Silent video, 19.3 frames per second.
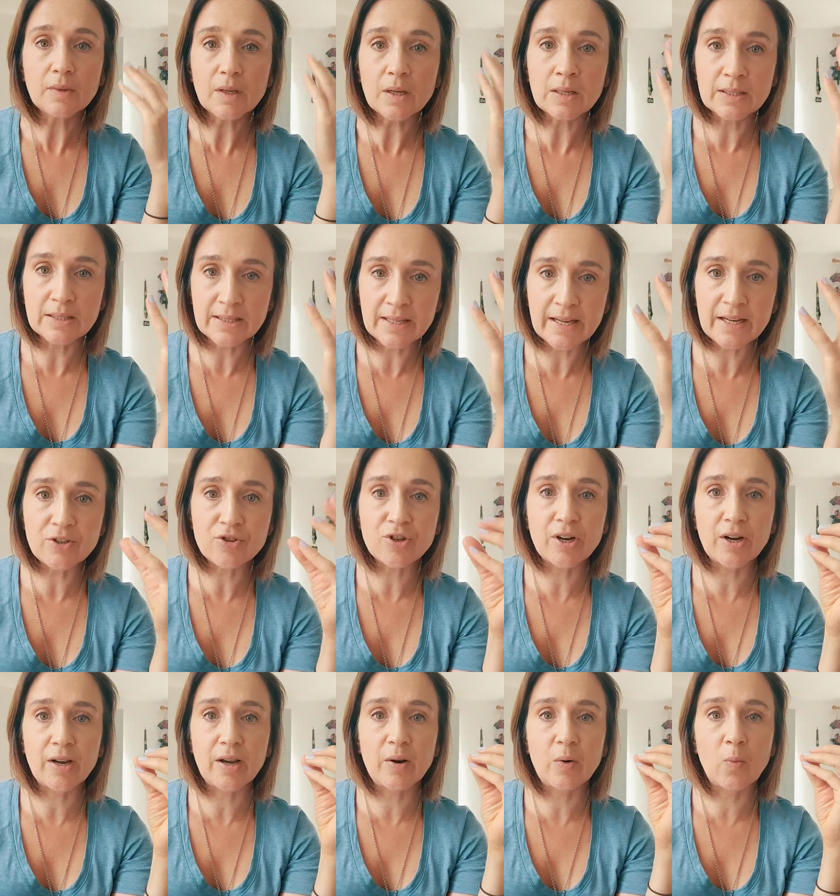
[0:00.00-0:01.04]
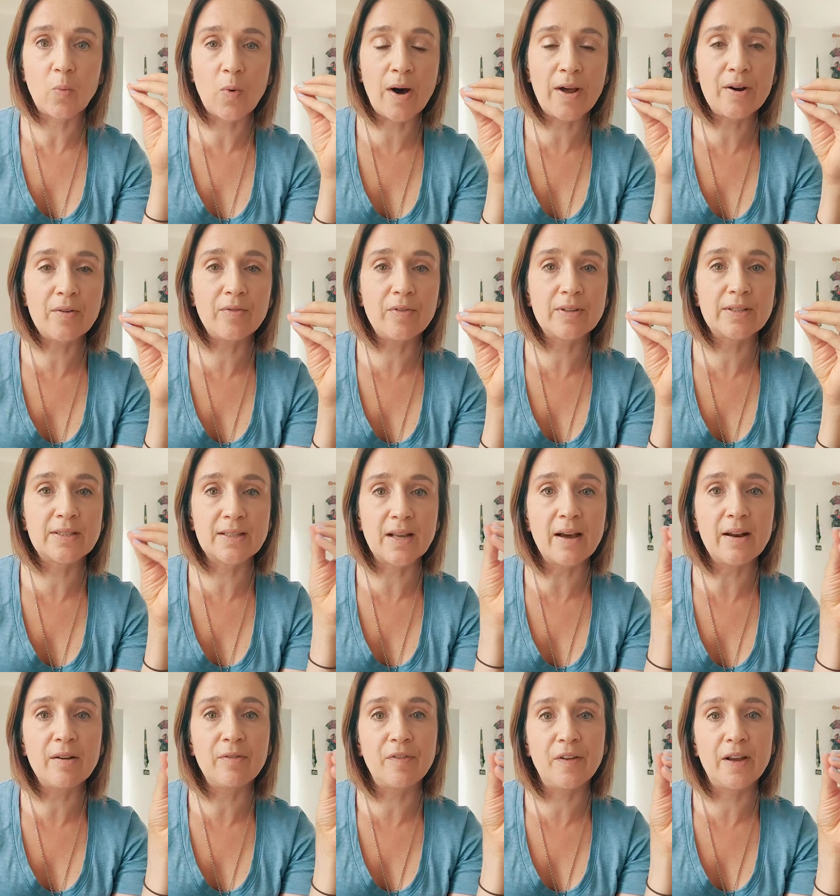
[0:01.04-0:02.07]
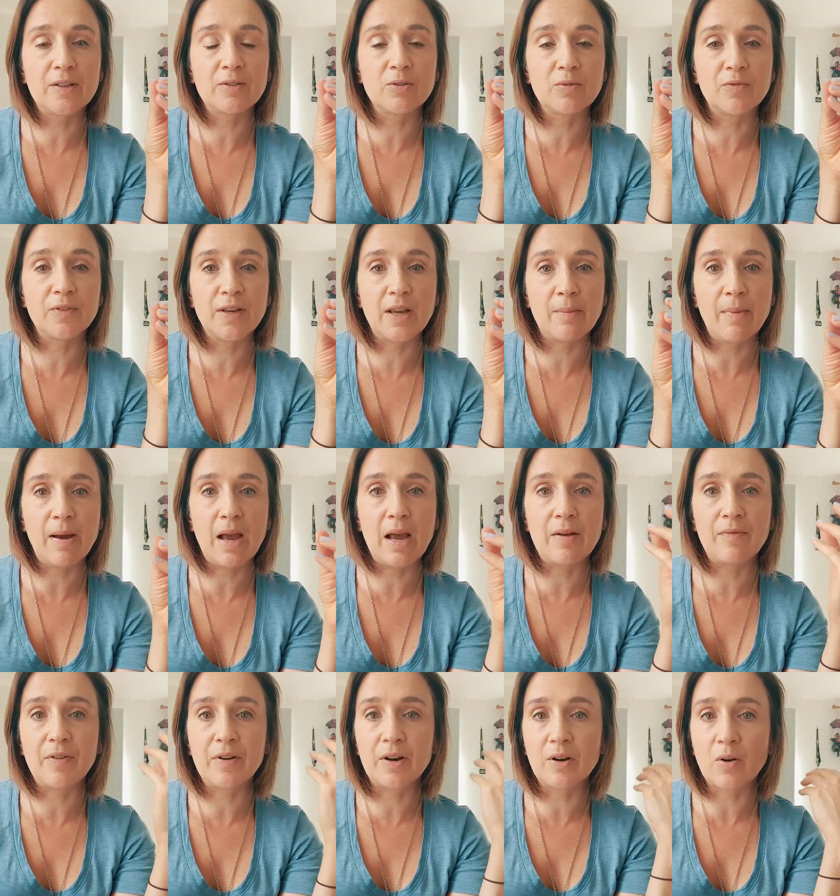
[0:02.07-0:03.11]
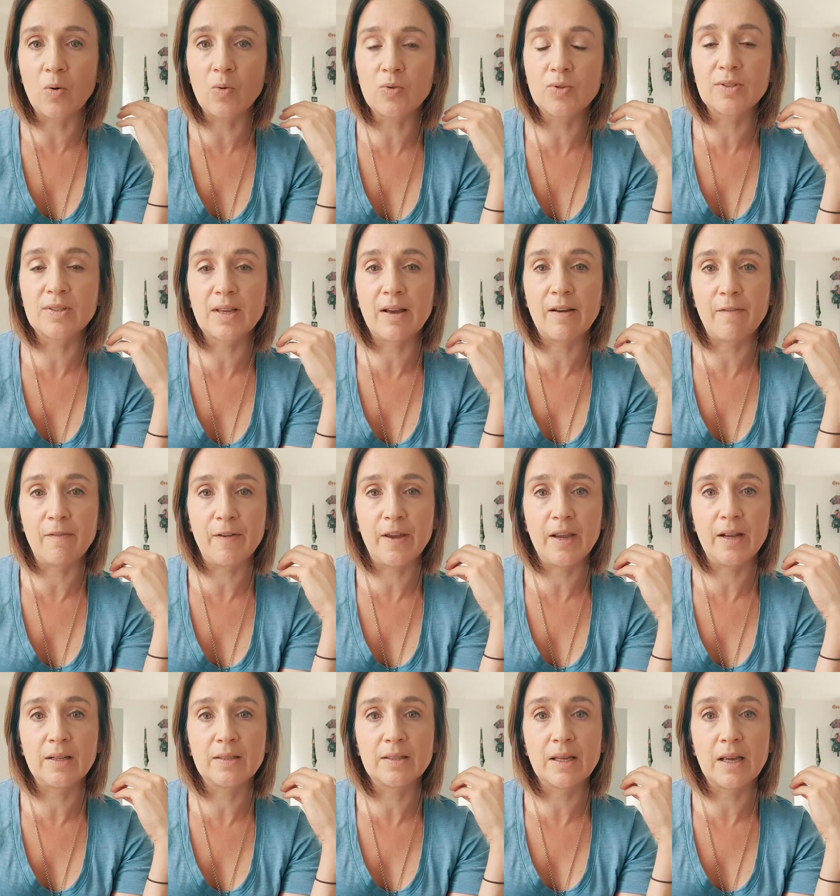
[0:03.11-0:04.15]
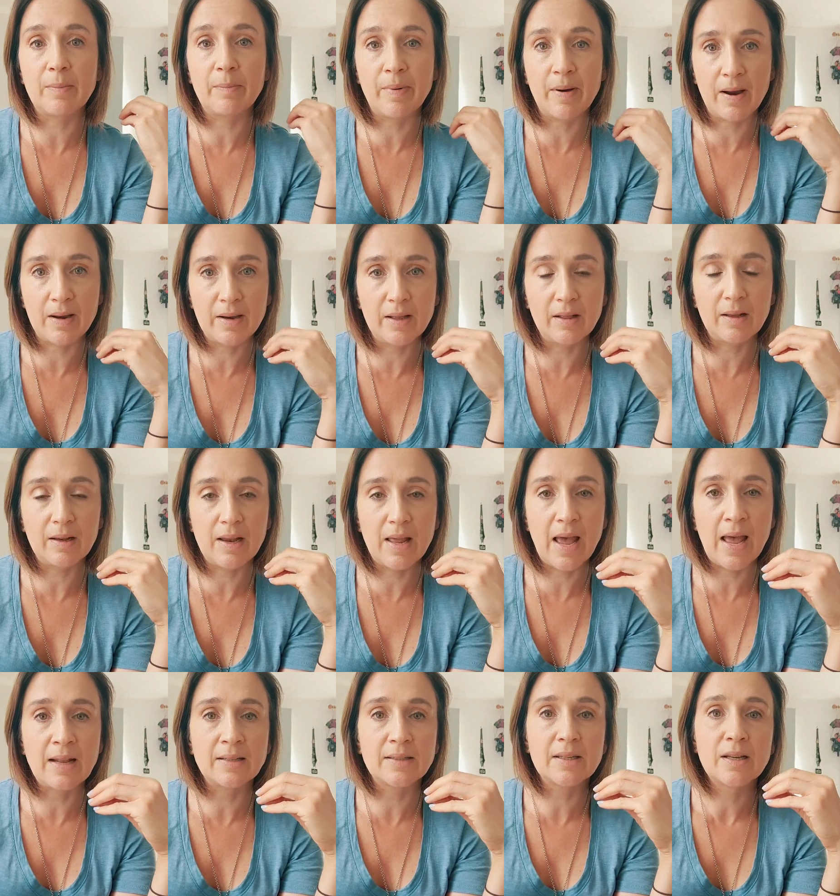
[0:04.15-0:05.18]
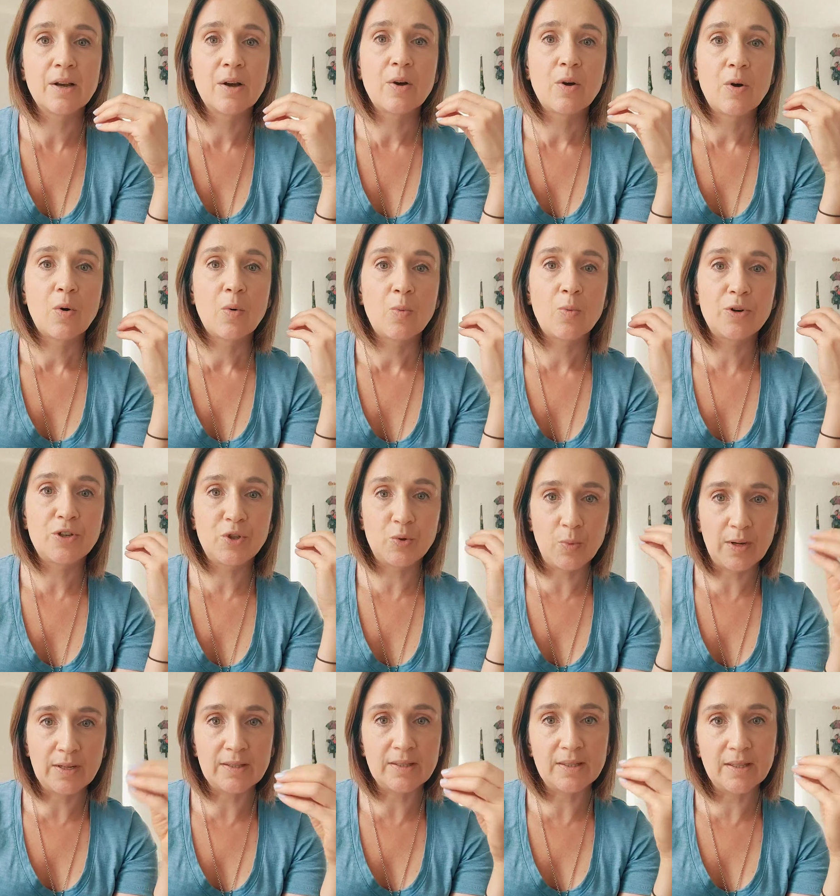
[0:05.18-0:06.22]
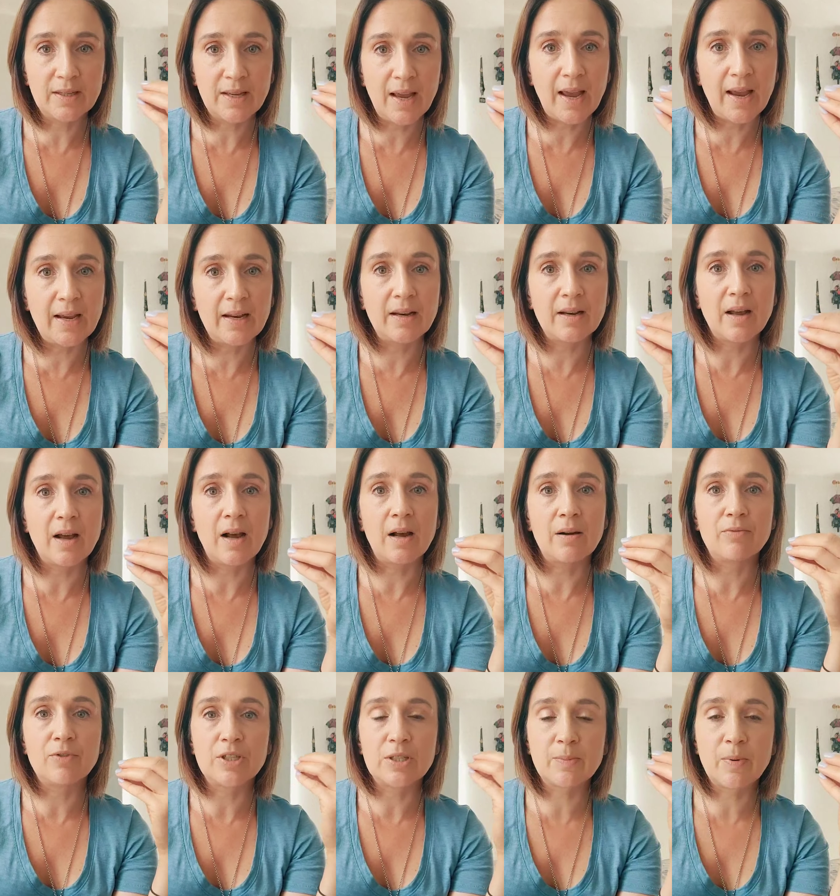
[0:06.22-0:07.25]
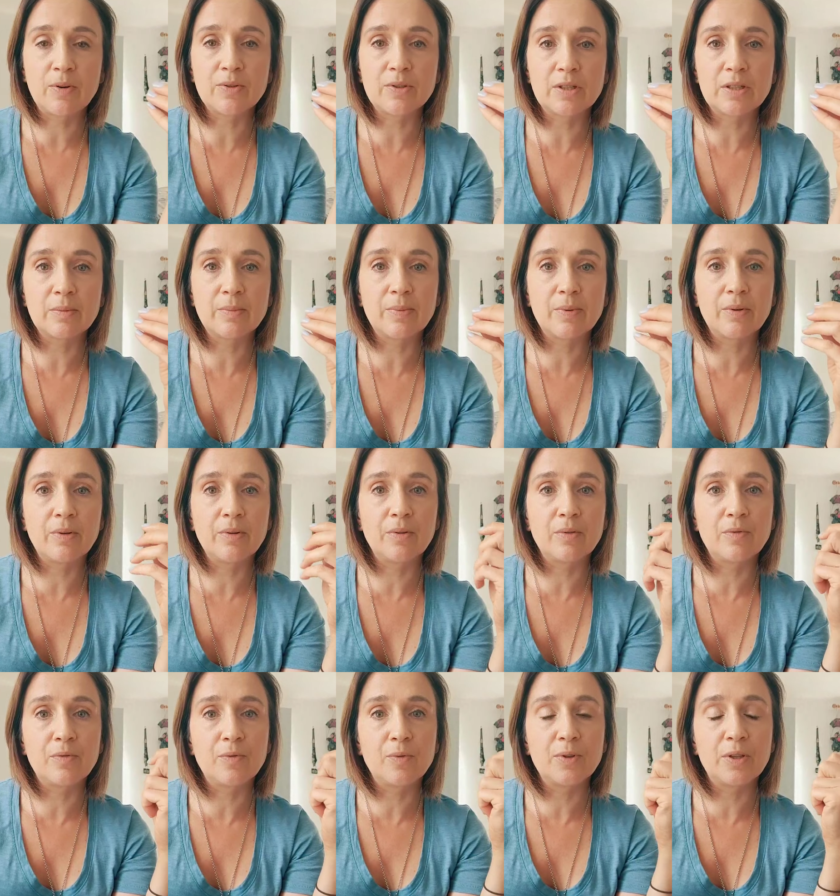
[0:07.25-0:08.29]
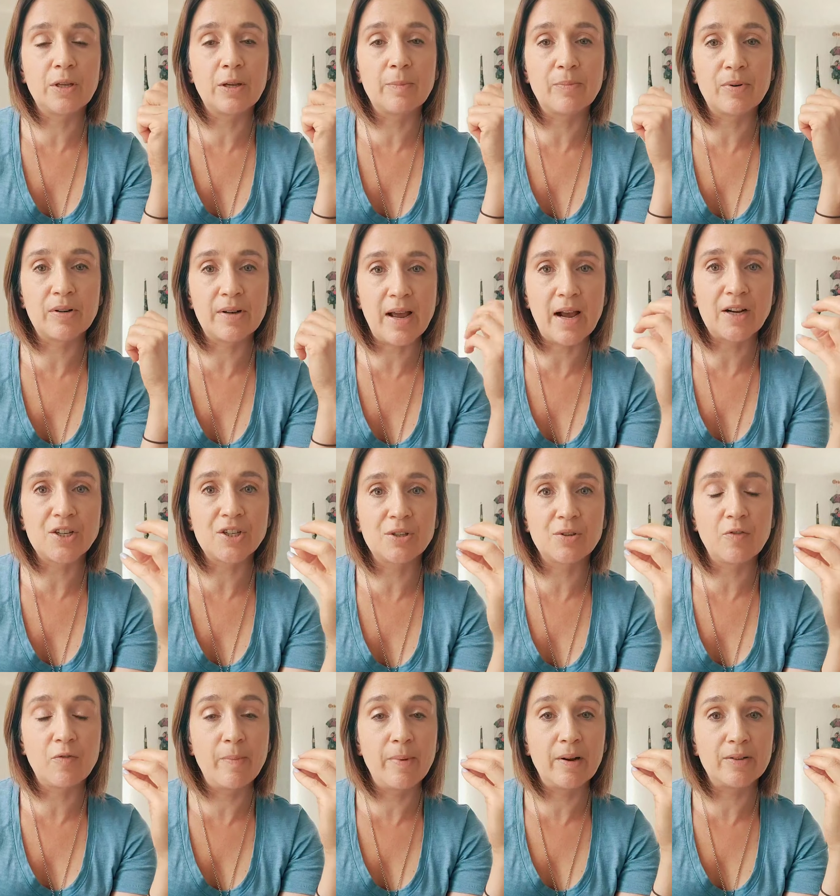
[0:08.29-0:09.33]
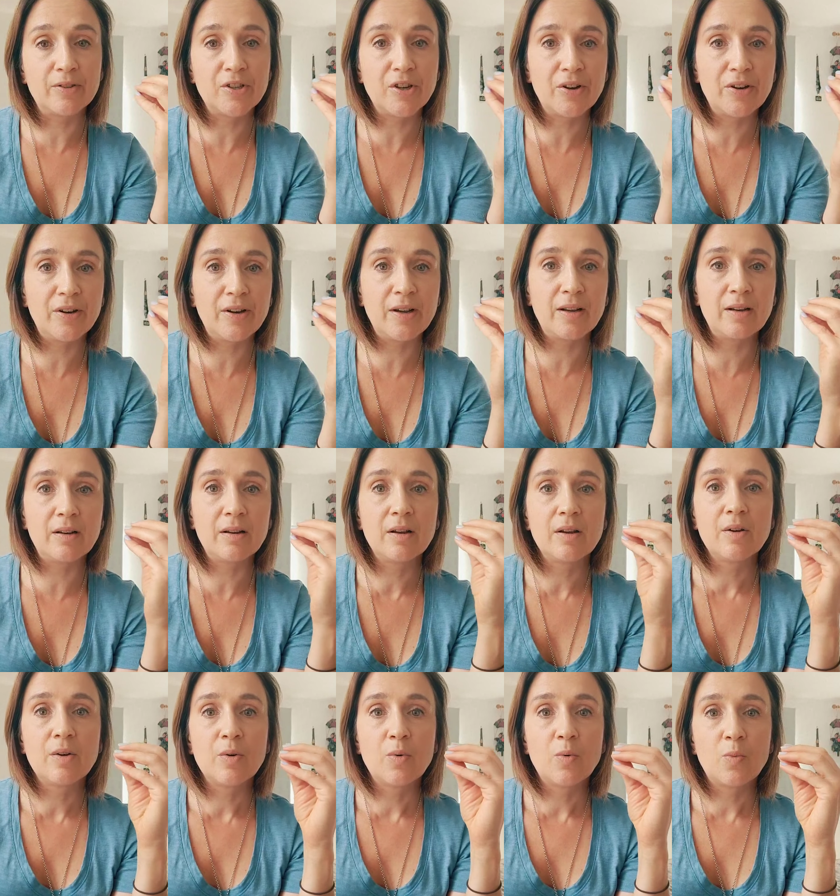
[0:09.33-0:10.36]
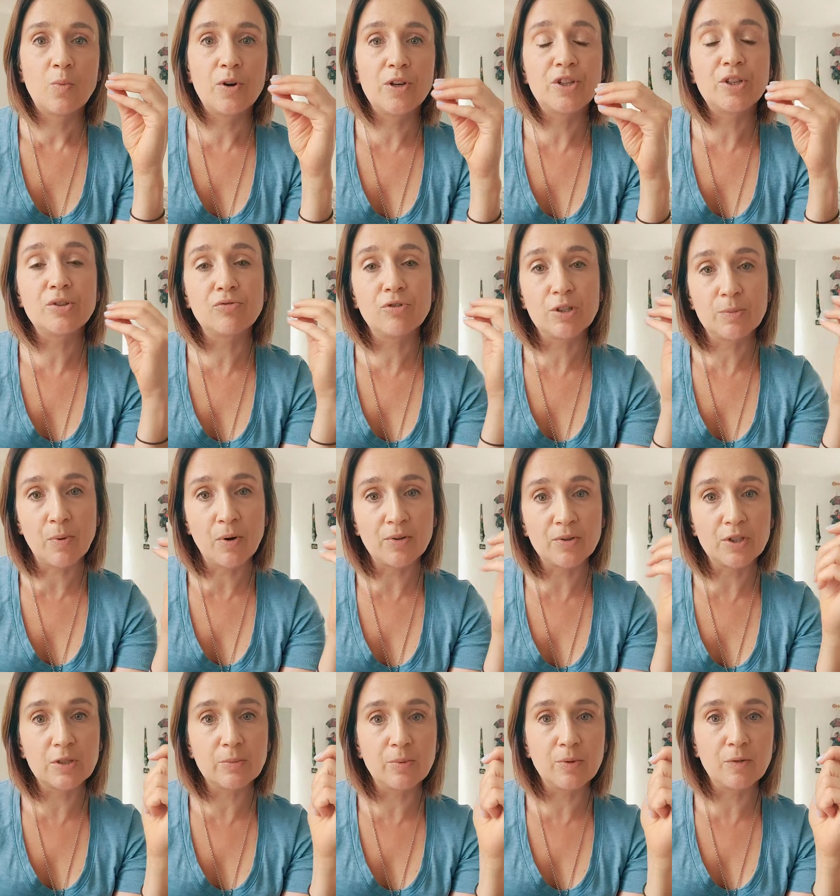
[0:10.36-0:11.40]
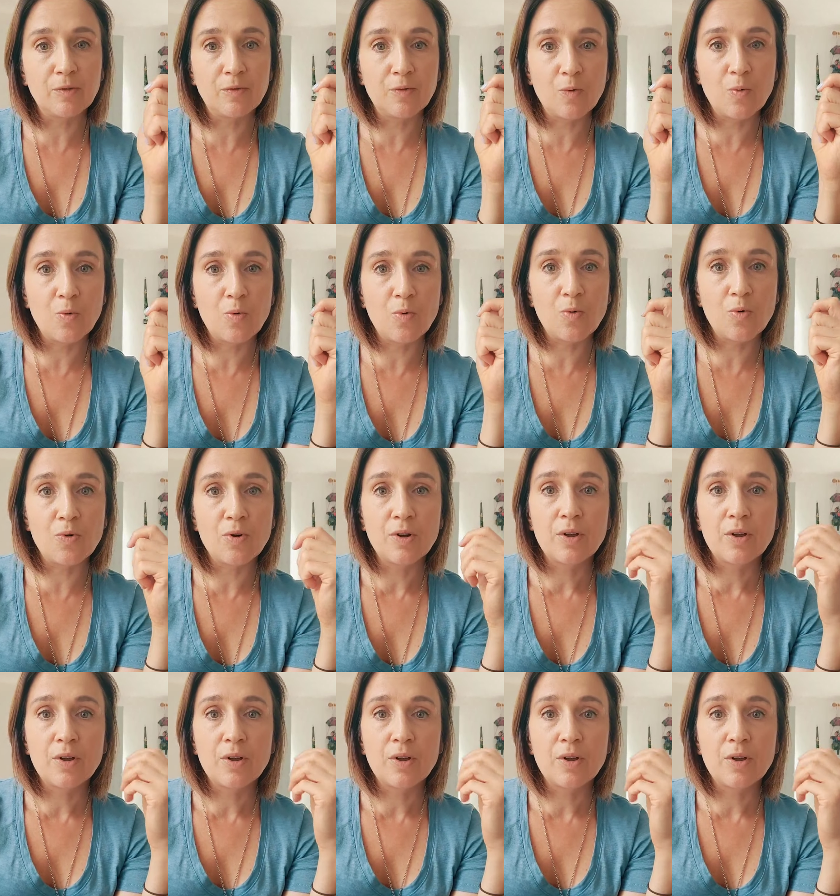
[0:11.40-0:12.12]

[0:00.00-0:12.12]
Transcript: etc. And one of its side effects of EMF, that it also affects a pineal gland, which once again are responsible for the production of melatonin, which is responsible for